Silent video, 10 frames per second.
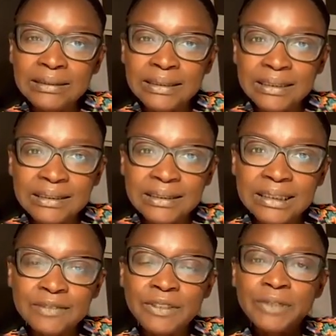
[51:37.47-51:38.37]
this
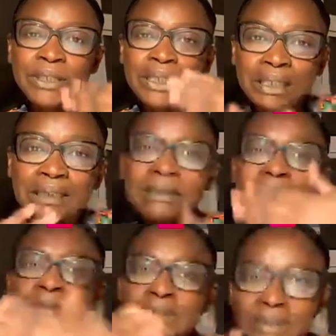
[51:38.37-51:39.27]
very
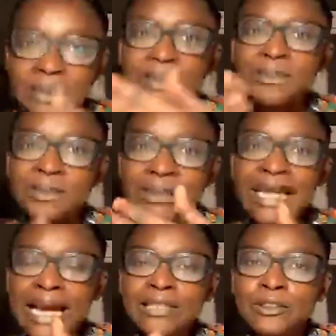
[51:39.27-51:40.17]
continuous
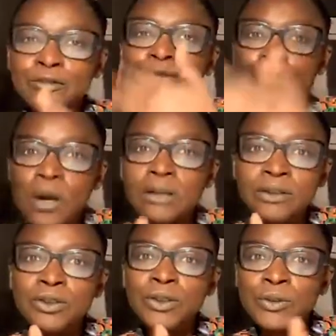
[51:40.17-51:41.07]
kind of run
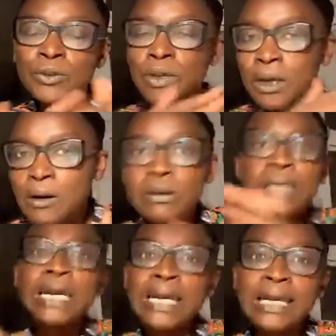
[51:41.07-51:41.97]
to,
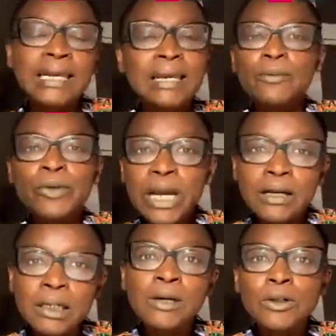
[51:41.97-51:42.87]
okay, we
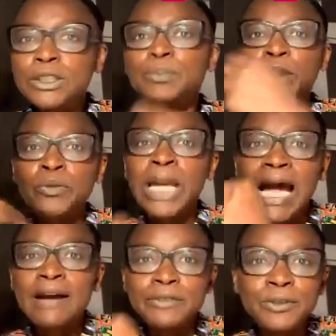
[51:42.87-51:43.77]
are close, but we
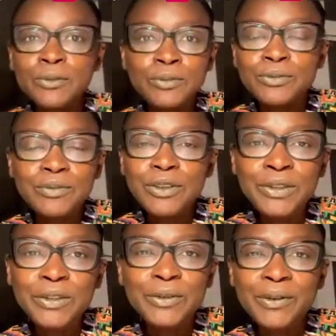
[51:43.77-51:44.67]
have to, you
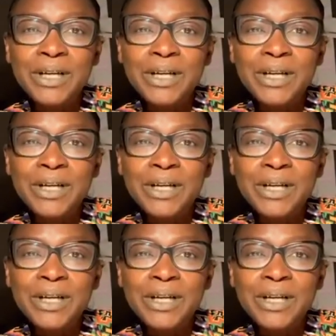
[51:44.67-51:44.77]
know,